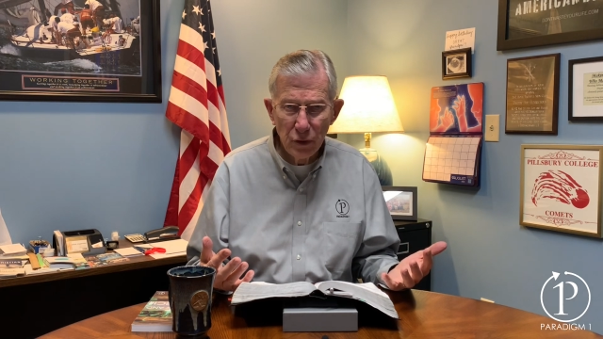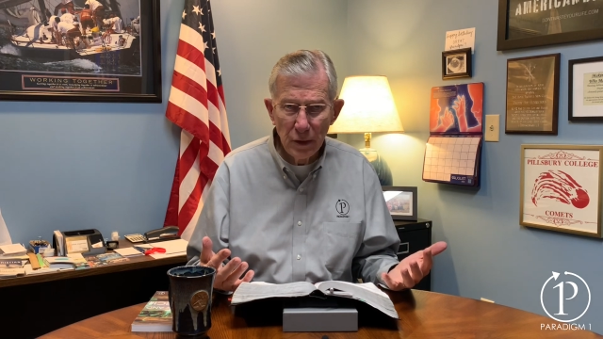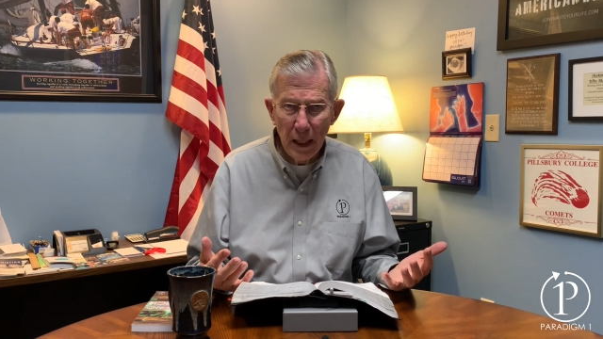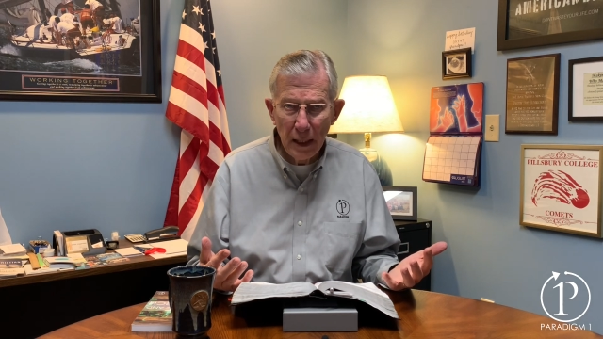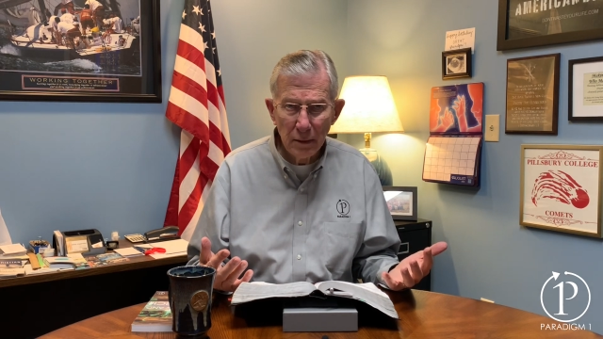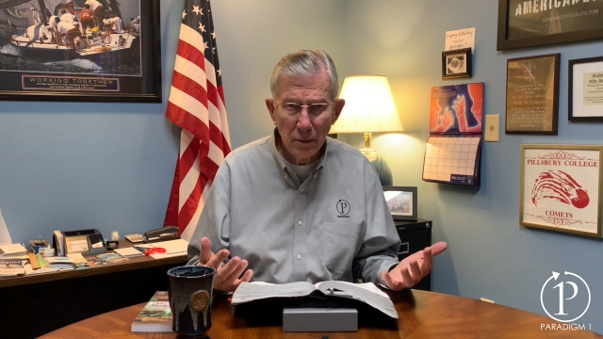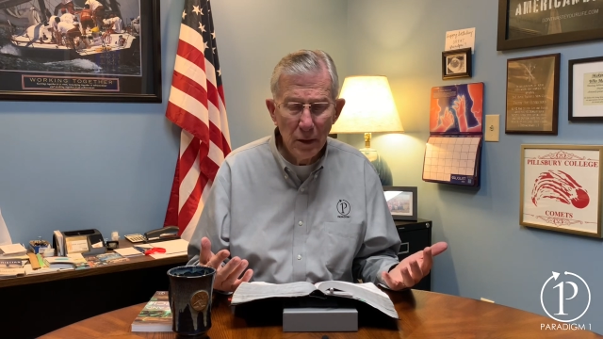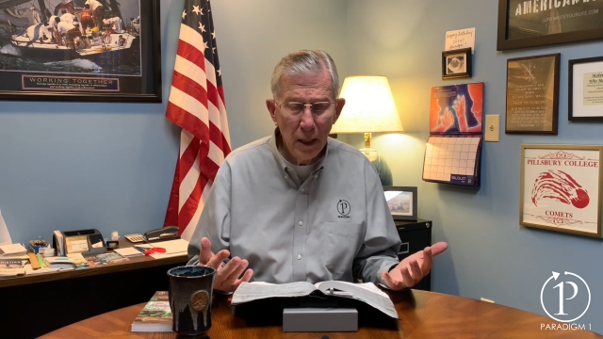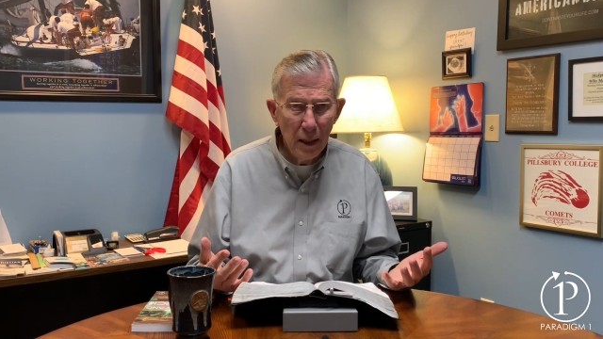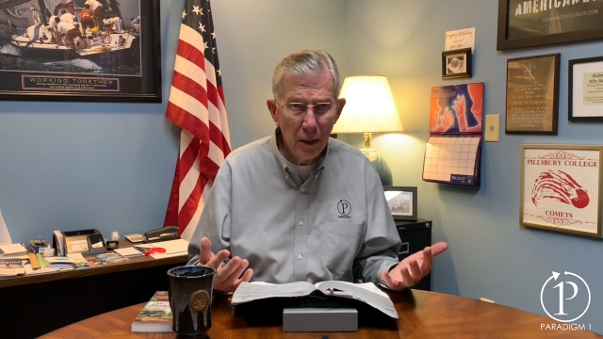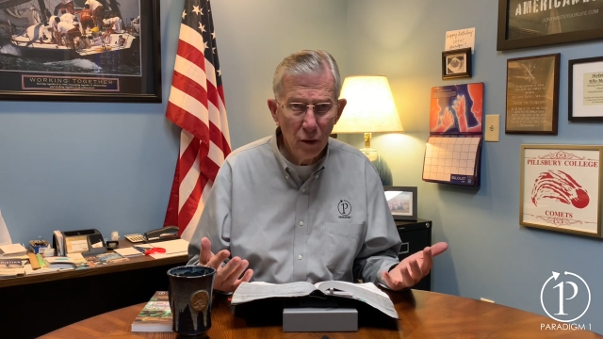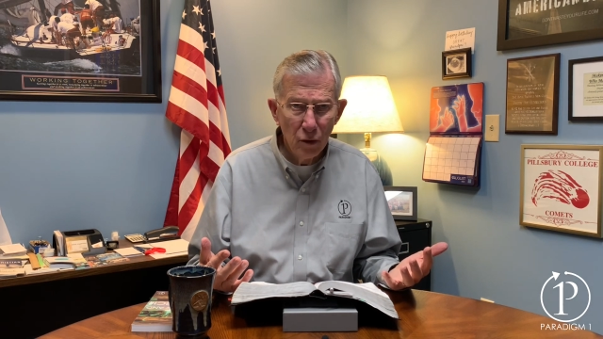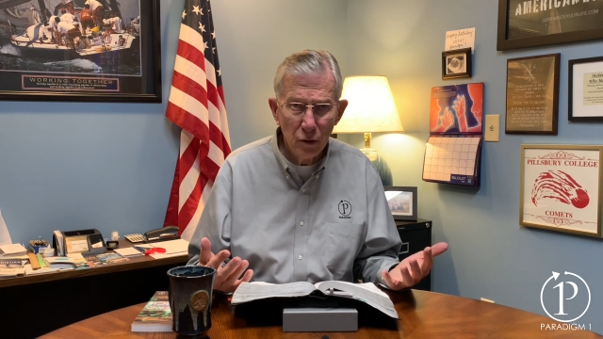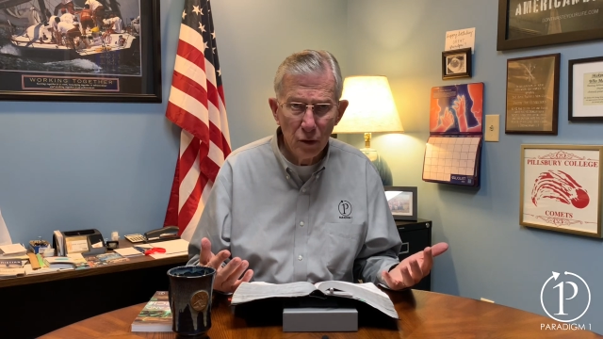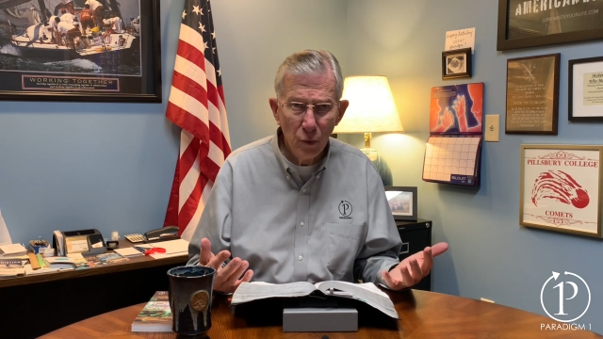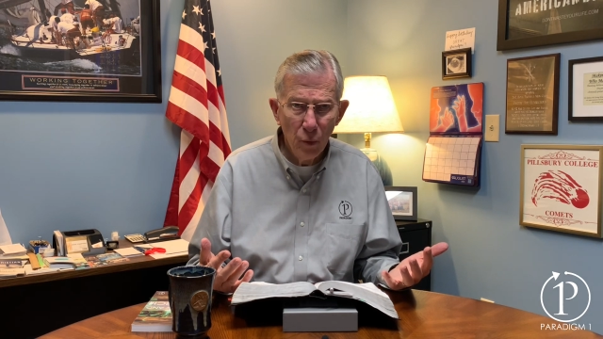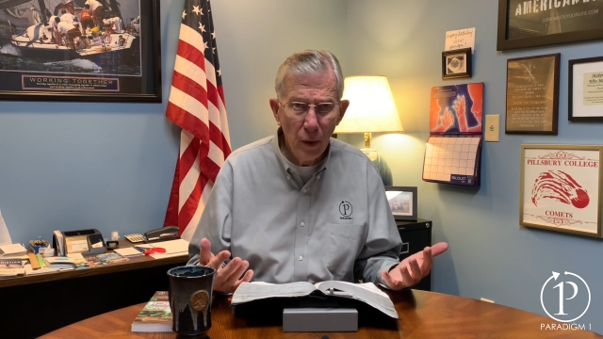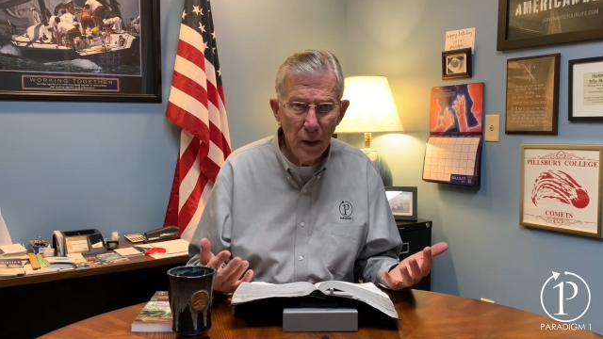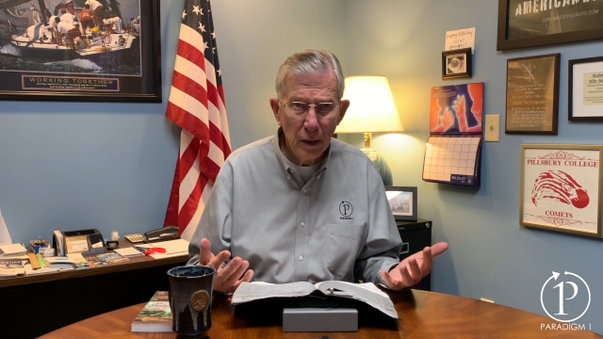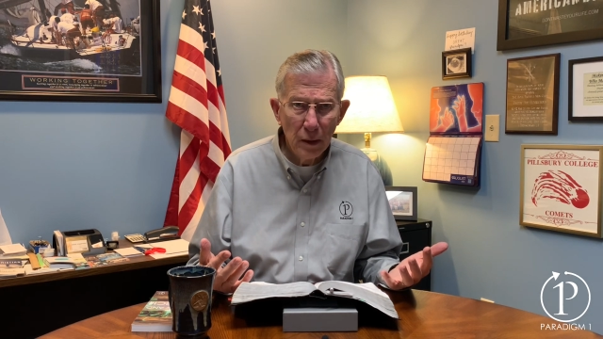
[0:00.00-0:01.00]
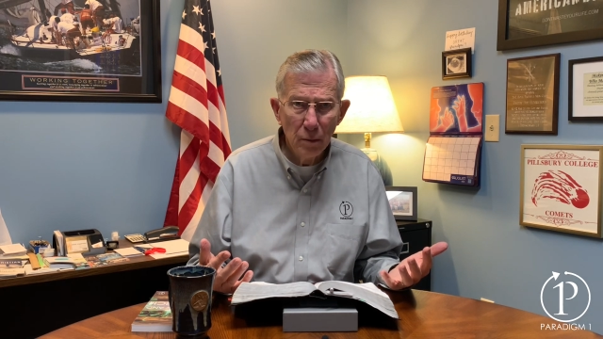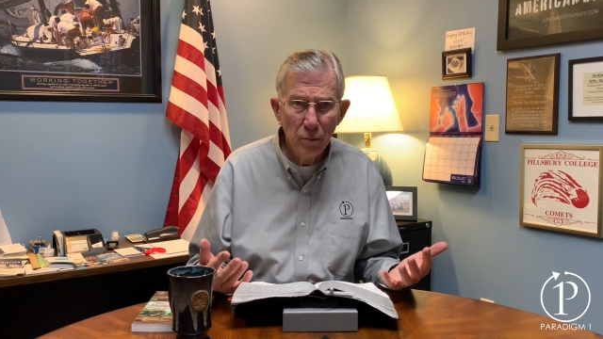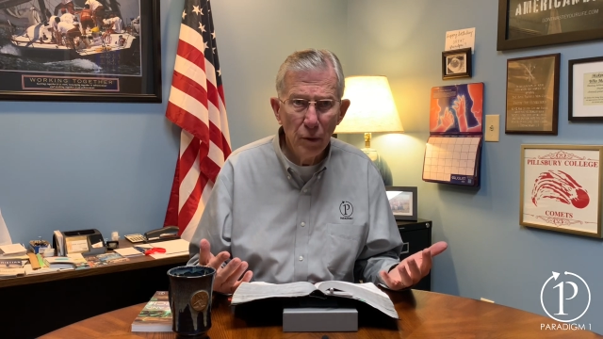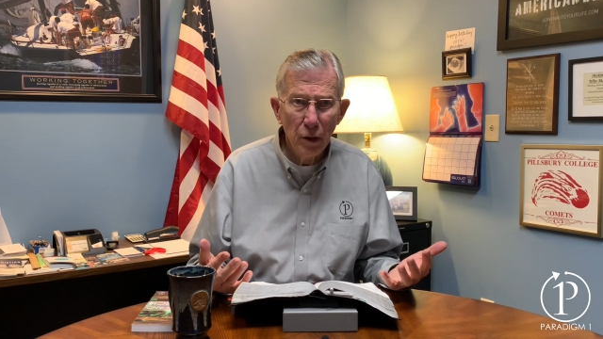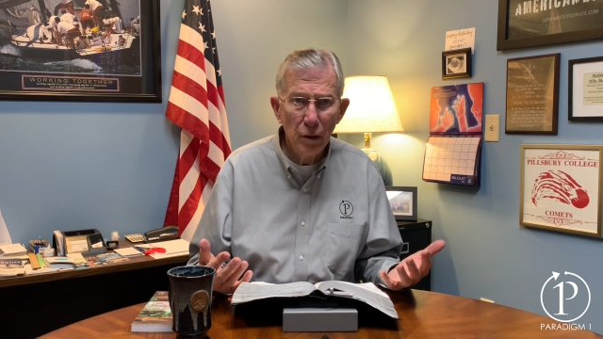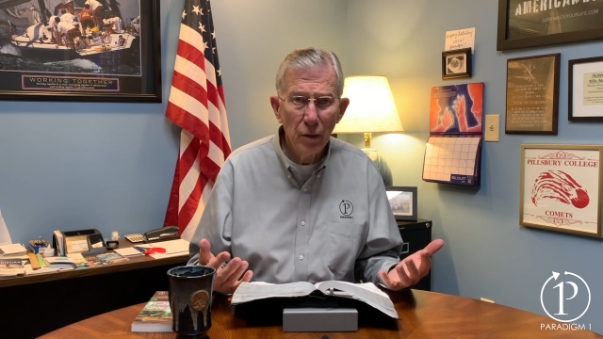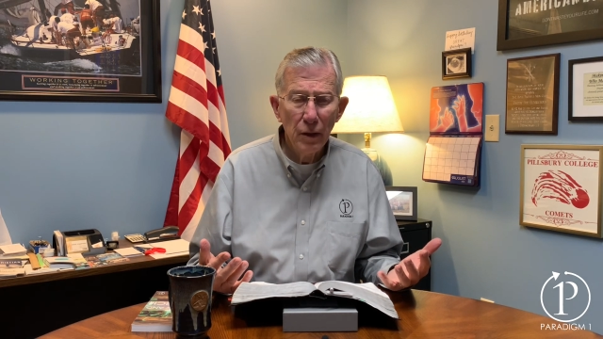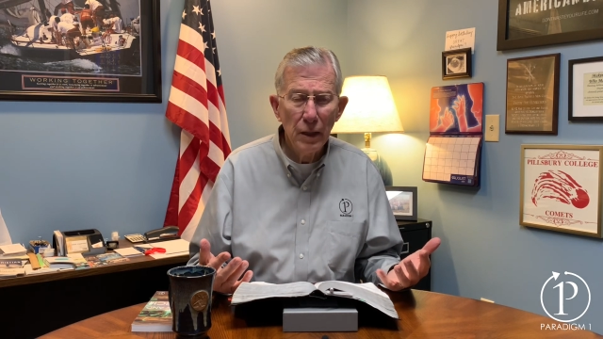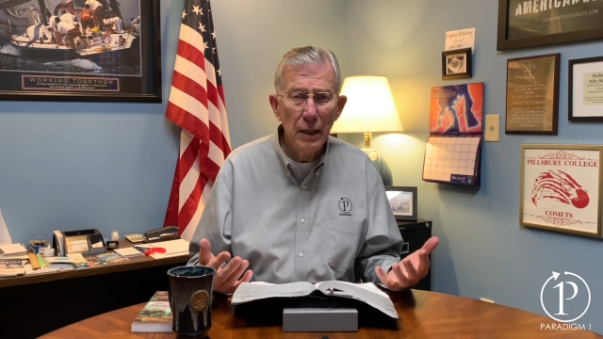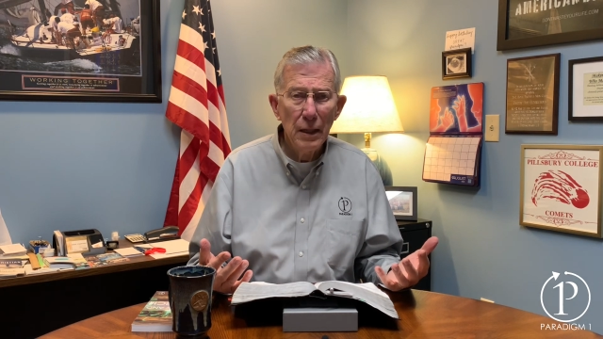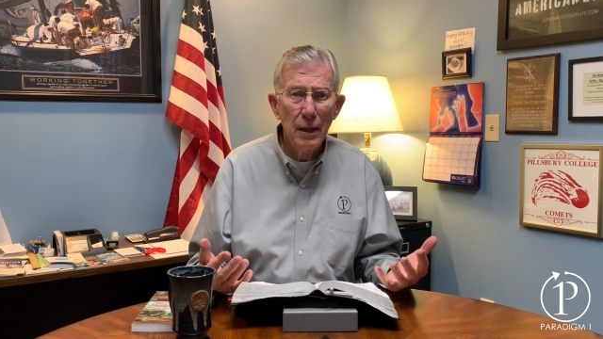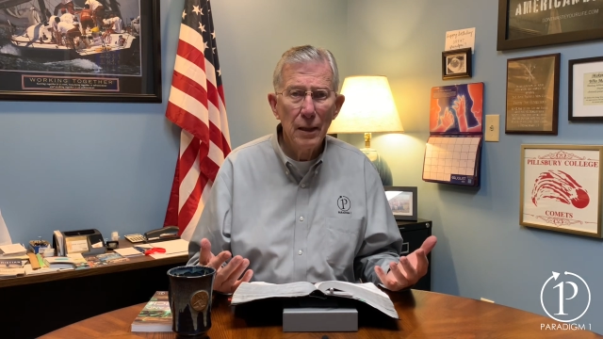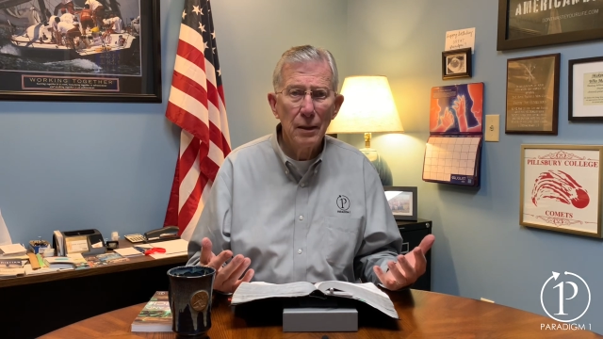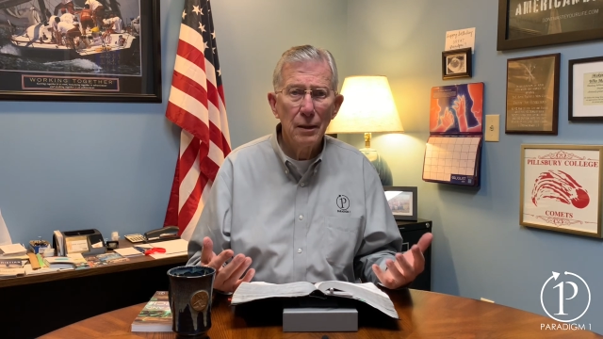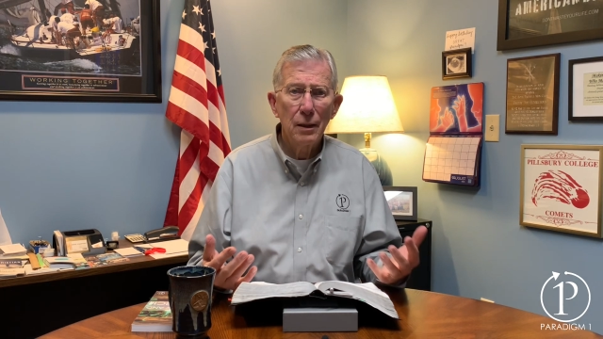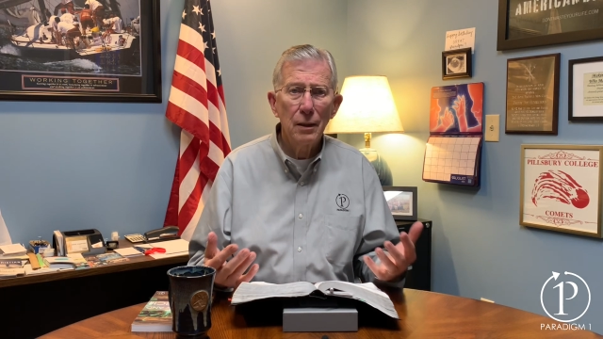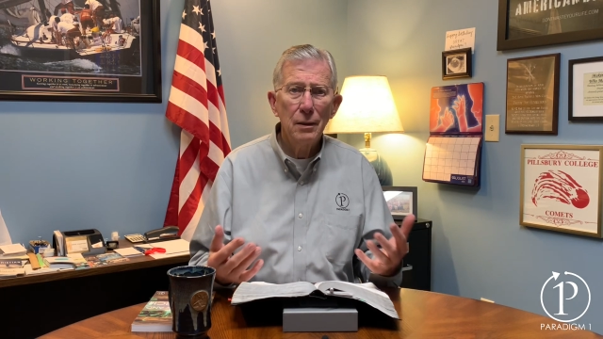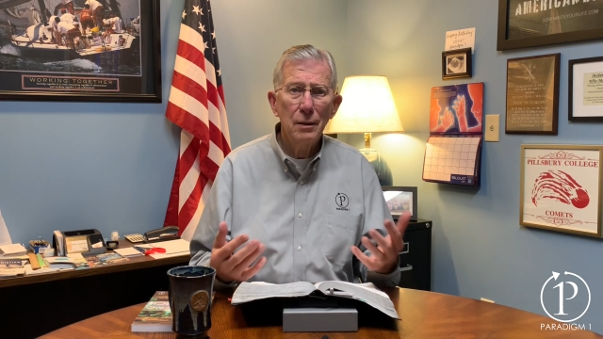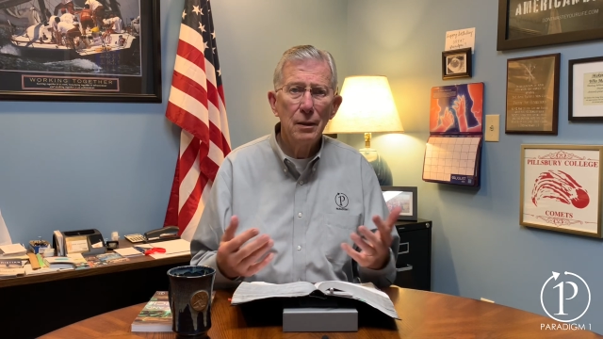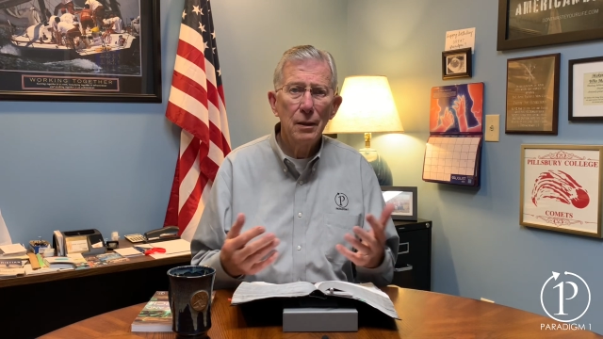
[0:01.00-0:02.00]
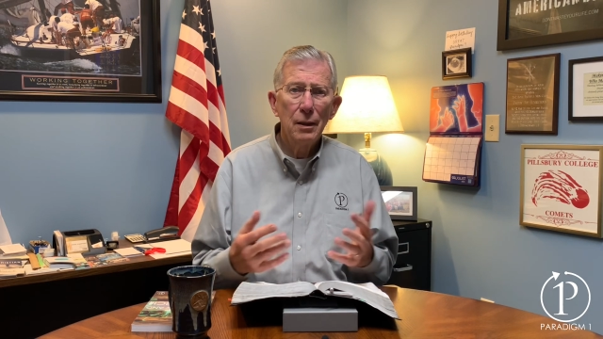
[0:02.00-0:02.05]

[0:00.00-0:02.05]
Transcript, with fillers: that day on the way to Marietta.